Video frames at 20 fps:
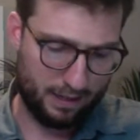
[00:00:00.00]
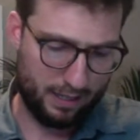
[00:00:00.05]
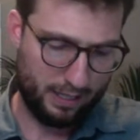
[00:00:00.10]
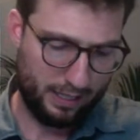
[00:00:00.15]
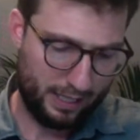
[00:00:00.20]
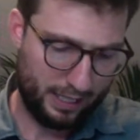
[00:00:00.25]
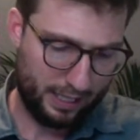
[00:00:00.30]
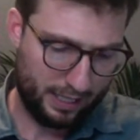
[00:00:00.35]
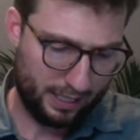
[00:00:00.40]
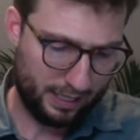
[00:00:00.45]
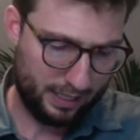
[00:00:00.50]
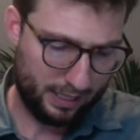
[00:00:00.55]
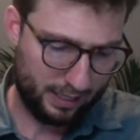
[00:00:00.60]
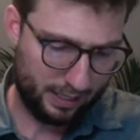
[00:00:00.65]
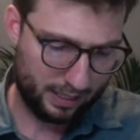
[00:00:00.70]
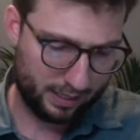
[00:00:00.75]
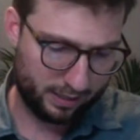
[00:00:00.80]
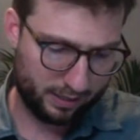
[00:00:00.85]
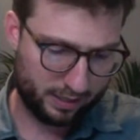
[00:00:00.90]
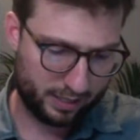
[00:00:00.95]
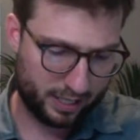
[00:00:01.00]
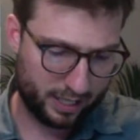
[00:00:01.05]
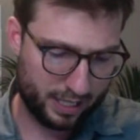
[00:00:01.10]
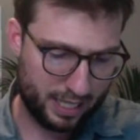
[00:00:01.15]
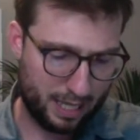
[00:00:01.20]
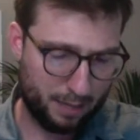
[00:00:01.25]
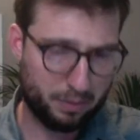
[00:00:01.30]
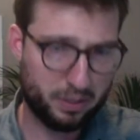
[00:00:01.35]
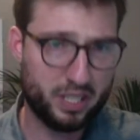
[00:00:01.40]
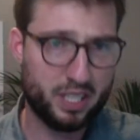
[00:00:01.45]
Those are good
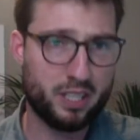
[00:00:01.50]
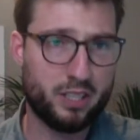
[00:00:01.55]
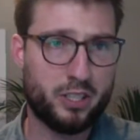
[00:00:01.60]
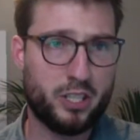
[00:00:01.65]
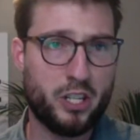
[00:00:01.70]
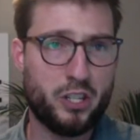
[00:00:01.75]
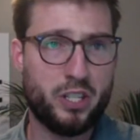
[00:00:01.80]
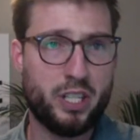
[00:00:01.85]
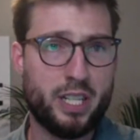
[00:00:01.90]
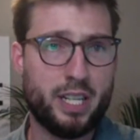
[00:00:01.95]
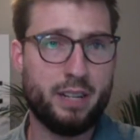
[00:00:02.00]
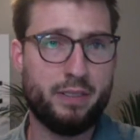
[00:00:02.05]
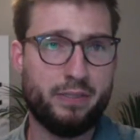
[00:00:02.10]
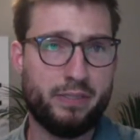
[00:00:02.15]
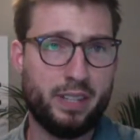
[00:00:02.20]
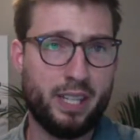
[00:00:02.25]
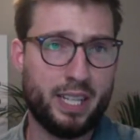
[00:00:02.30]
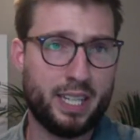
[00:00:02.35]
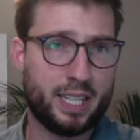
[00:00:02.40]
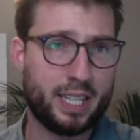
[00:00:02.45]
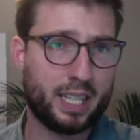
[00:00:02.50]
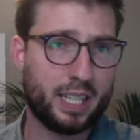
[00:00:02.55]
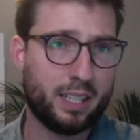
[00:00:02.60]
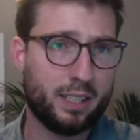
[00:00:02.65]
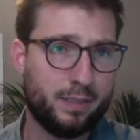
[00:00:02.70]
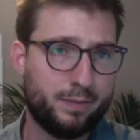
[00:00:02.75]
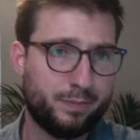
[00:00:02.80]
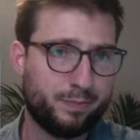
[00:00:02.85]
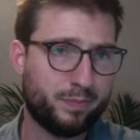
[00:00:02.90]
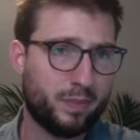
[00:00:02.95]
options. Usually if
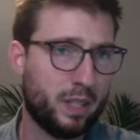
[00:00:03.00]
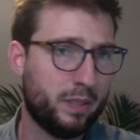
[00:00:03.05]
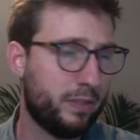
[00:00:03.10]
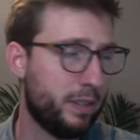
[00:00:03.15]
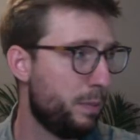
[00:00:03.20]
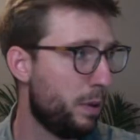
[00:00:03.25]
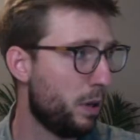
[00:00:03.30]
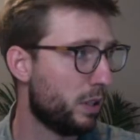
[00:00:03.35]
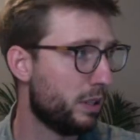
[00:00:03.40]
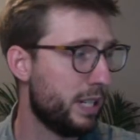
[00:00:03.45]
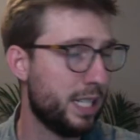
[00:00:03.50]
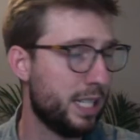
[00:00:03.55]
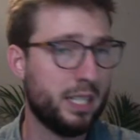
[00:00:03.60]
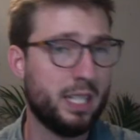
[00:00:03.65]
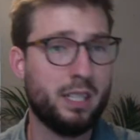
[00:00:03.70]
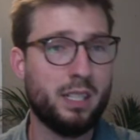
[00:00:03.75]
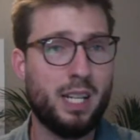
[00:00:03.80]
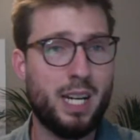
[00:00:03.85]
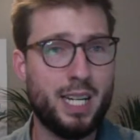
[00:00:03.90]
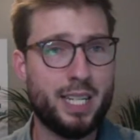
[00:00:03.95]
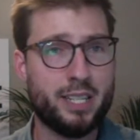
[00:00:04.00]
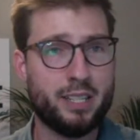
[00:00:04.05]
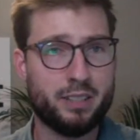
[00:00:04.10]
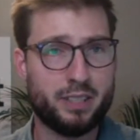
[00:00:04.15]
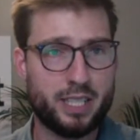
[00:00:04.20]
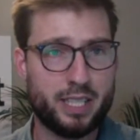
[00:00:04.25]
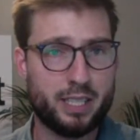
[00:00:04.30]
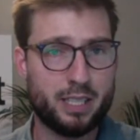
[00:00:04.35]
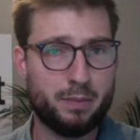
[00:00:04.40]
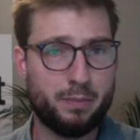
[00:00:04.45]
you poke around online, you'll
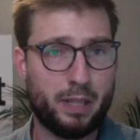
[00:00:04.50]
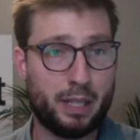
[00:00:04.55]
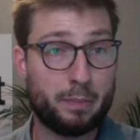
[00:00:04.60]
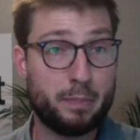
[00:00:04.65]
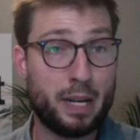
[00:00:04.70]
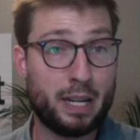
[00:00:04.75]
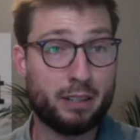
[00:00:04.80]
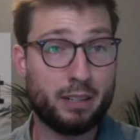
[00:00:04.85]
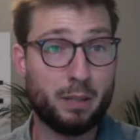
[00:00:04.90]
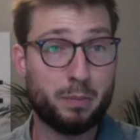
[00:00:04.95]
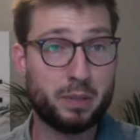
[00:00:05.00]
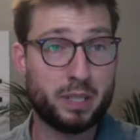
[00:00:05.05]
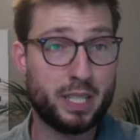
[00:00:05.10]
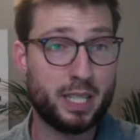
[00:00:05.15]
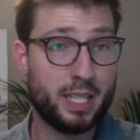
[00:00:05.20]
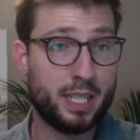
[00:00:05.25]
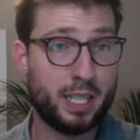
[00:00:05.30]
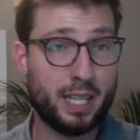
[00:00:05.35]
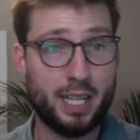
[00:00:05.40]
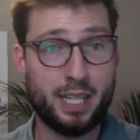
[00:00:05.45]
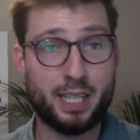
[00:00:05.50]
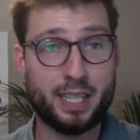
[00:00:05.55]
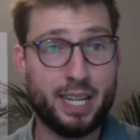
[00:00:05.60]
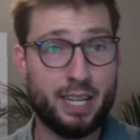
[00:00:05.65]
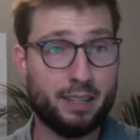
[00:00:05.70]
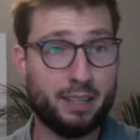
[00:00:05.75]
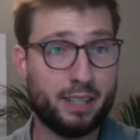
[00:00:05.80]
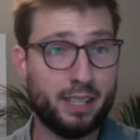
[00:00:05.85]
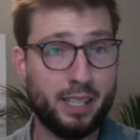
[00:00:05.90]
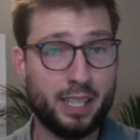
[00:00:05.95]
see some like bankruptcy kind of
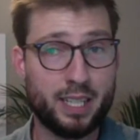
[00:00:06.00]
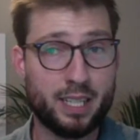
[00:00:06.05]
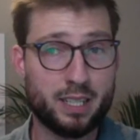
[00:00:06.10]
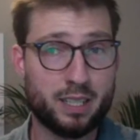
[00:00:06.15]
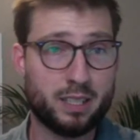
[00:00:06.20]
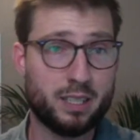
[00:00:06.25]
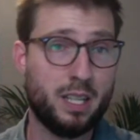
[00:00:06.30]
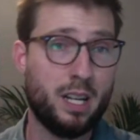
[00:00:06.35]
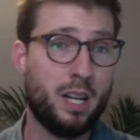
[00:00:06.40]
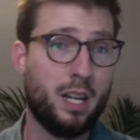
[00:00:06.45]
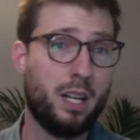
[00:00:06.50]
calculators.